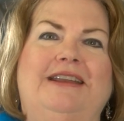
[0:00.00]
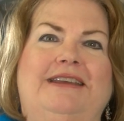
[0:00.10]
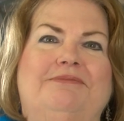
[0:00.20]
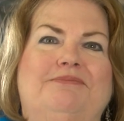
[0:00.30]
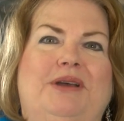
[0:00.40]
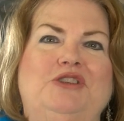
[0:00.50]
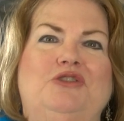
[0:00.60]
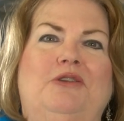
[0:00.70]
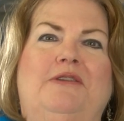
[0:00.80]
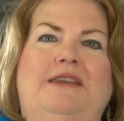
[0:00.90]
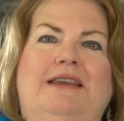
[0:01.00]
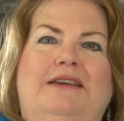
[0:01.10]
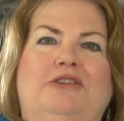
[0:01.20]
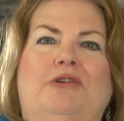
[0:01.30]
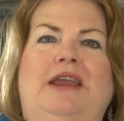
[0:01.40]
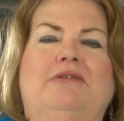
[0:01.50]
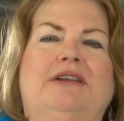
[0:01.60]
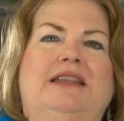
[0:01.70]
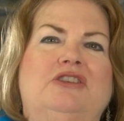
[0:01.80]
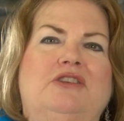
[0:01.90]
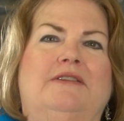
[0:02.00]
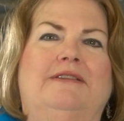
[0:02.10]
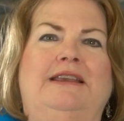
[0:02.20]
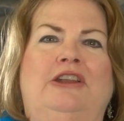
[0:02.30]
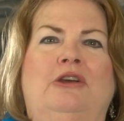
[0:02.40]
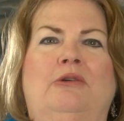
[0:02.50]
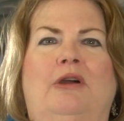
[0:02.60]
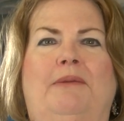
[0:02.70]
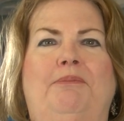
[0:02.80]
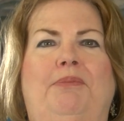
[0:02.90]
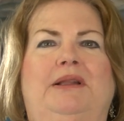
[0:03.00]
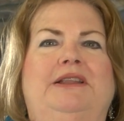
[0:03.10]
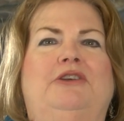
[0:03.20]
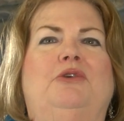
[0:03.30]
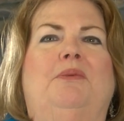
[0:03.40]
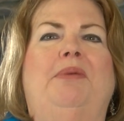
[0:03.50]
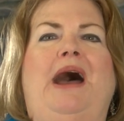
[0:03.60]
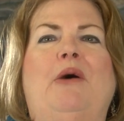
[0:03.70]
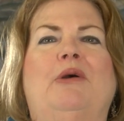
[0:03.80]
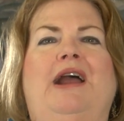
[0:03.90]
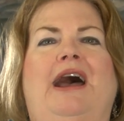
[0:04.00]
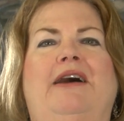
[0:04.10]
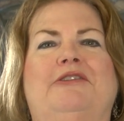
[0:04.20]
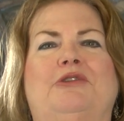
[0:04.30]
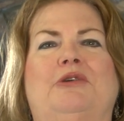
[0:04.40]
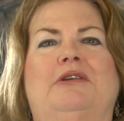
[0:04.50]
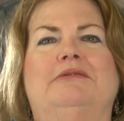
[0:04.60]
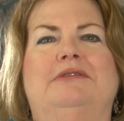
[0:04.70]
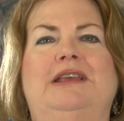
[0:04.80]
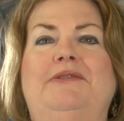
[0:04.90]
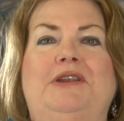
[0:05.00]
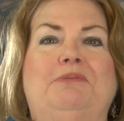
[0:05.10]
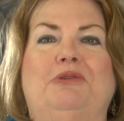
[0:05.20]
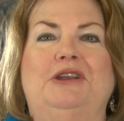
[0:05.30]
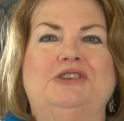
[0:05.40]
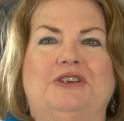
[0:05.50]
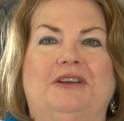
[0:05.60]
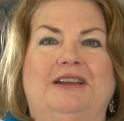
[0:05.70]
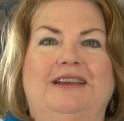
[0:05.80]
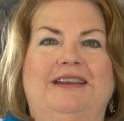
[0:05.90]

it by choosing a great religious leader or a political powerhouse or even a preacher.